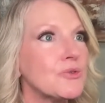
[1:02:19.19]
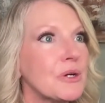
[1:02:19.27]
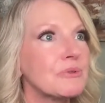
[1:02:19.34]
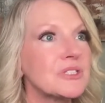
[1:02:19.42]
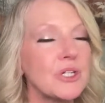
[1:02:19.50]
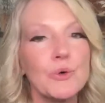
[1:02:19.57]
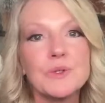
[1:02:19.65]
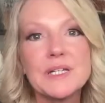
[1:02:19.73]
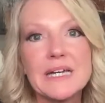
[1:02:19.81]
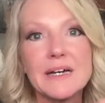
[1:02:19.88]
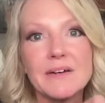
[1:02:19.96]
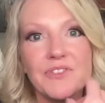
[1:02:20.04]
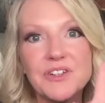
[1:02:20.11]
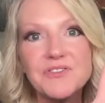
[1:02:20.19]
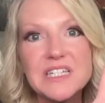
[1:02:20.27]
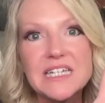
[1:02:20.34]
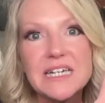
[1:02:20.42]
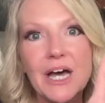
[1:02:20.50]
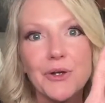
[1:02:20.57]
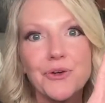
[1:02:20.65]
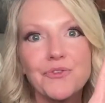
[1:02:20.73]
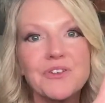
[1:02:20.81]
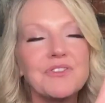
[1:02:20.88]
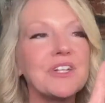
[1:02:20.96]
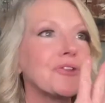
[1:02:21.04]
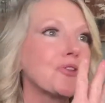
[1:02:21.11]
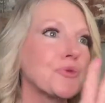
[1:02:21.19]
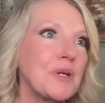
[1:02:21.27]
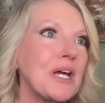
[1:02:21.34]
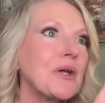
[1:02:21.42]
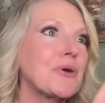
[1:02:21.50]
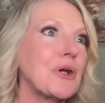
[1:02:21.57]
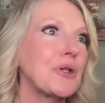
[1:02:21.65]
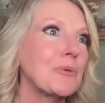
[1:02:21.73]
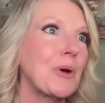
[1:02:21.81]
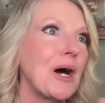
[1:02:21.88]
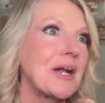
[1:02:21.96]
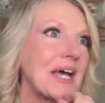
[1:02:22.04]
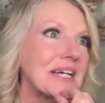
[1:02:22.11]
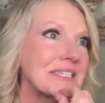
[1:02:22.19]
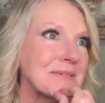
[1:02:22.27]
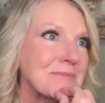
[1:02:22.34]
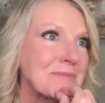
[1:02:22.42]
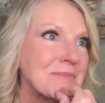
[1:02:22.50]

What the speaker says: there was only a $50, $150, and $300 product.